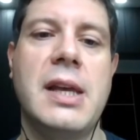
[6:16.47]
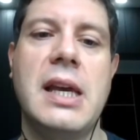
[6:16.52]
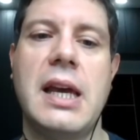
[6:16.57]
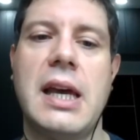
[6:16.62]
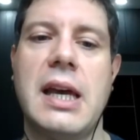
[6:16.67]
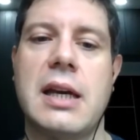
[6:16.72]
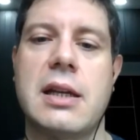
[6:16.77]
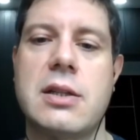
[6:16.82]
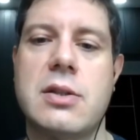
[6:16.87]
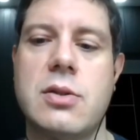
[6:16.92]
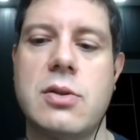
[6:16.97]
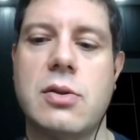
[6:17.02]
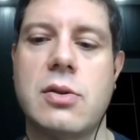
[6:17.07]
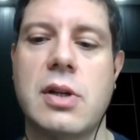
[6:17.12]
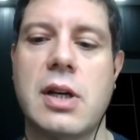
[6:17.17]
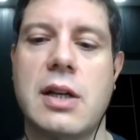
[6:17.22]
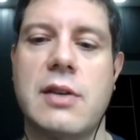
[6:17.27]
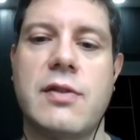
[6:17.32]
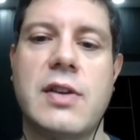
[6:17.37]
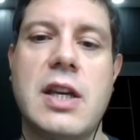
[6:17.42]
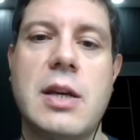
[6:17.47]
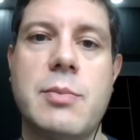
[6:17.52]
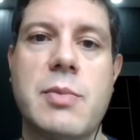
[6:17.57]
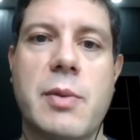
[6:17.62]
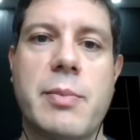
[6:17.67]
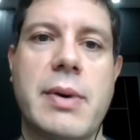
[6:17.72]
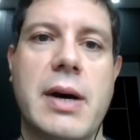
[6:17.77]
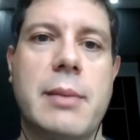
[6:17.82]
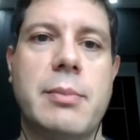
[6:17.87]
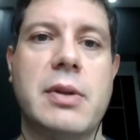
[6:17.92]
and to kind of keep the
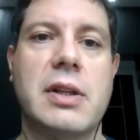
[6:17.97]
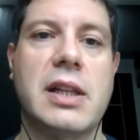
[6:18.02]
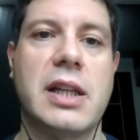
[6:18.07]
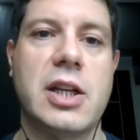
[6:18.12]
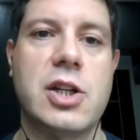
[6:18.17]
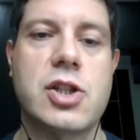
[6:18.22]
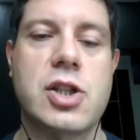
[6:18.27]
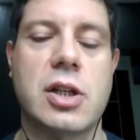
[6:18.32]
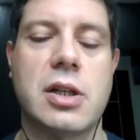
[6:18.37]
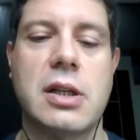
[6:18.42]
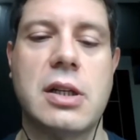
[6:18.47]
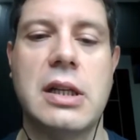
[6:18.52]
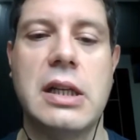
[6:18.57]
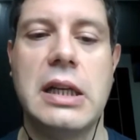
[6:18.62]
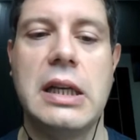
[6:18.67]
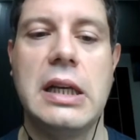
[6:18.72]
population